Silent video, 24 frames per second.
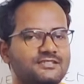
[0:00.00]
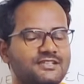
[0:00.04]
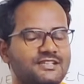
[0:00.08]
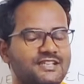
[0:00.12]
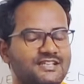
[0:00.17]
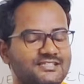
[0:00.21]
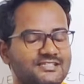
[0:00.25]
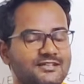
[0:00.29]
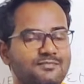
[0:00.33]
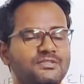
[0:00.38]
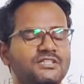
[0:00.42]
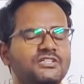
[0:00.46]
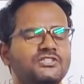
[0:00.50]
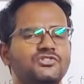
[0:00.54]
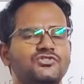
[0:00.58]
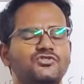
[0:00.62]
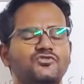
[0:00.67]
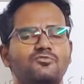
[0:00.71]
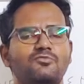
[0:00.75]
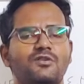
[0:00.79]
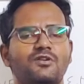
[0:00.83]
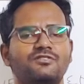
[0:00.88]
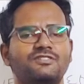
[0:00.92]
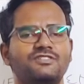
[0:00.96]
has something to
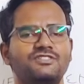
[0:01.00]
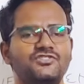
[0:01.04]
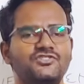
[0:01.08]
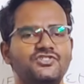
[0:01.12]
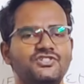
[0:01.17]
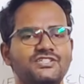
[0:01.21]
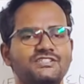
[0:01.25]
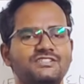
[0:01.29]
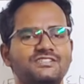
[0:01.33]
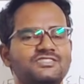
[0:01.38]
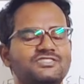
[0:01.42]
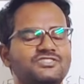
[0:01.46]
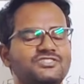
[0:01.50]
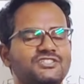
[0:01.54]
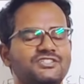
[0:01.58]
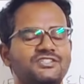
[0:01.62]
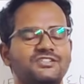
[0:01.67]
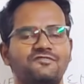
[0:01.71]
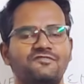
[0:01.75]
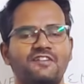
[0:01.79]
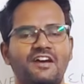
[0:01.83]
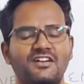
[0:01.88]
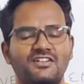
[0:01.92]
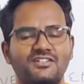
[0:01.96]
do about the genes and
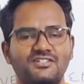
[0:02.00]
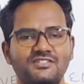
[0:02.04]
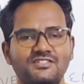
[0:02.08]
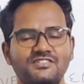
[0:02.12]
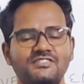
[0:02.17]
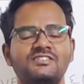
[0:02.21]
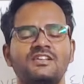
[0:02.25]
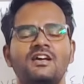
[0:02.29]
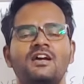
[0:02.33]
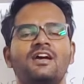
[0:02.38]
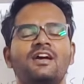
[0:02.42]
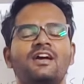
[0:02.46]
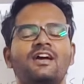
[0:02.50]
genetic factors.